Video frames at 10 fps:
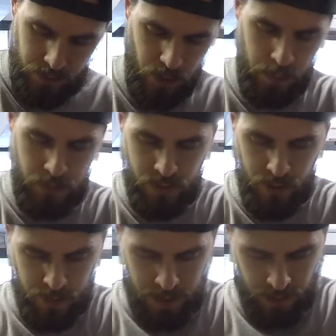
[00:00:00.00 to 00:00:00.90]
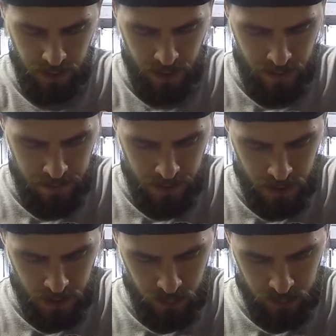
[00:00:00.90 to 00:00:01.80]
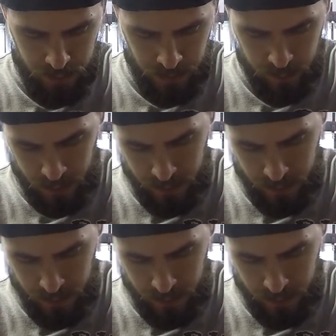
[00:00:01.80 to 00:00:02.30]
top strut mount there, which means when you